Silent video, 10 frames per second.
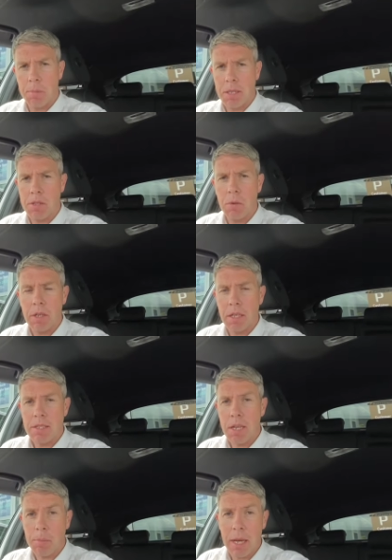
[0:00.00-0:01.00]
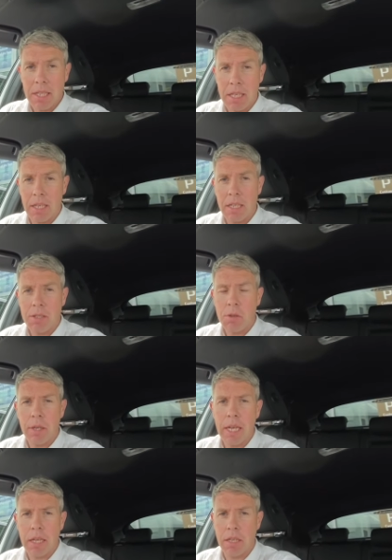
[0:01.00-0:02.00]
isn't working, it's not a bad thing. It's
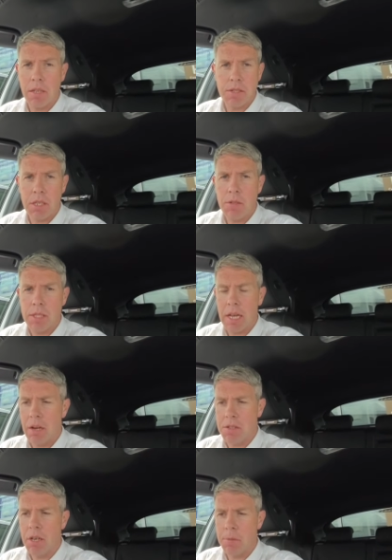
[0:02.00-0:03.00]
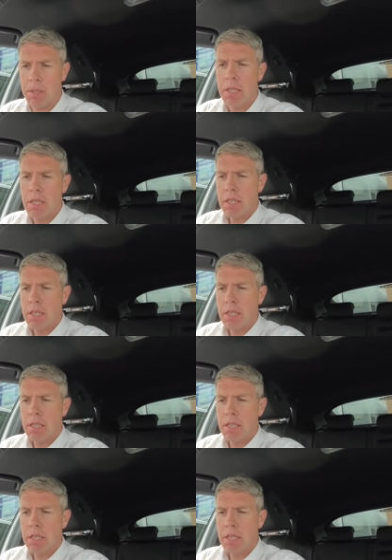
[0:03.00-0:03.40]
okay. You can still use the car as normal.